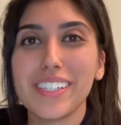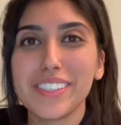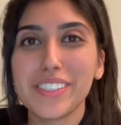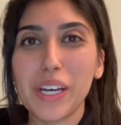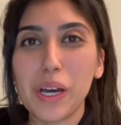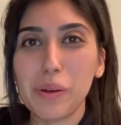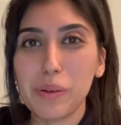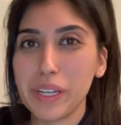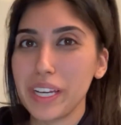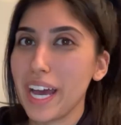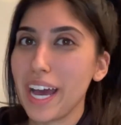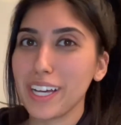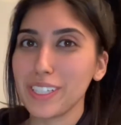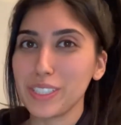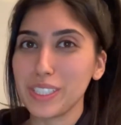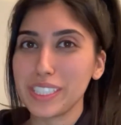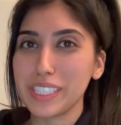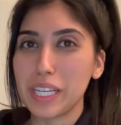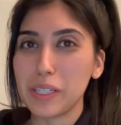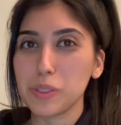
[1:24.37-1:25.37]
So it
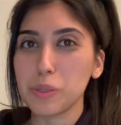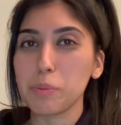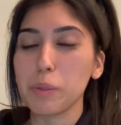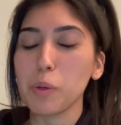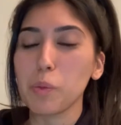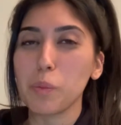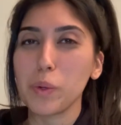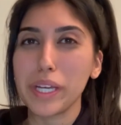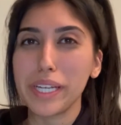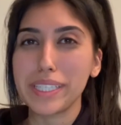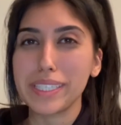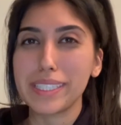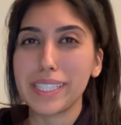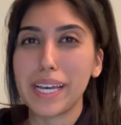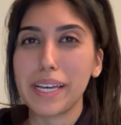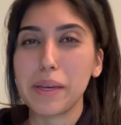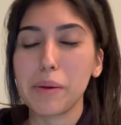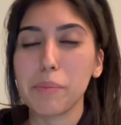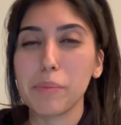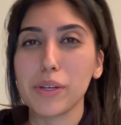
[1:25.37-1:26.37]
actually sounds a bit weird
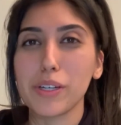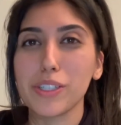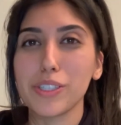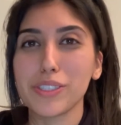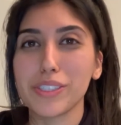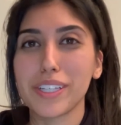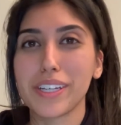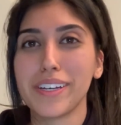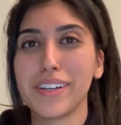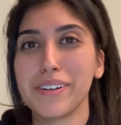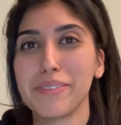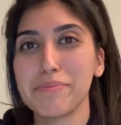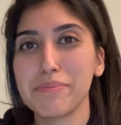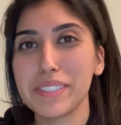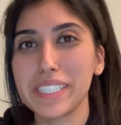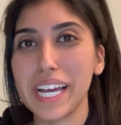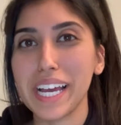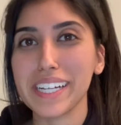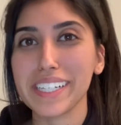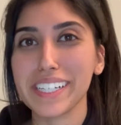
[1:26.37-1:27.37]
saying, because I'm
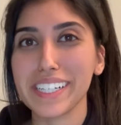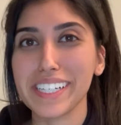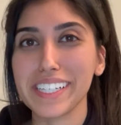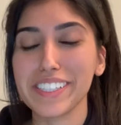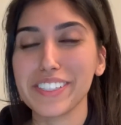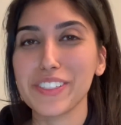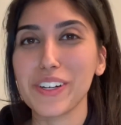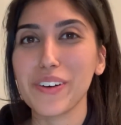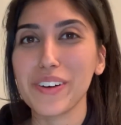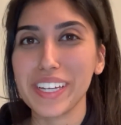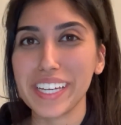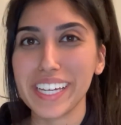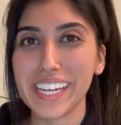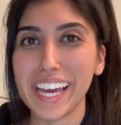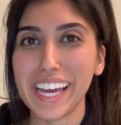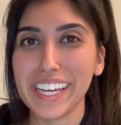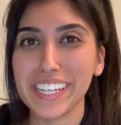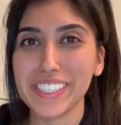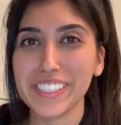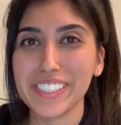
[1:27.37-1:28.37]
technically not
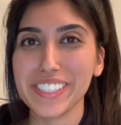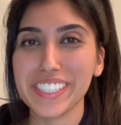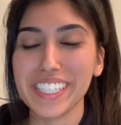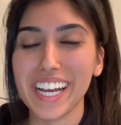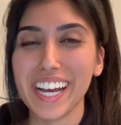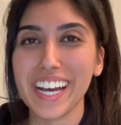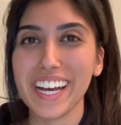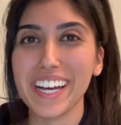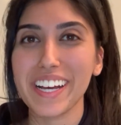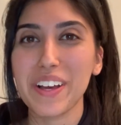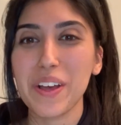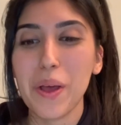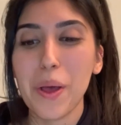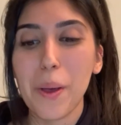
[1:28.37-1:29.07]
engaged yet.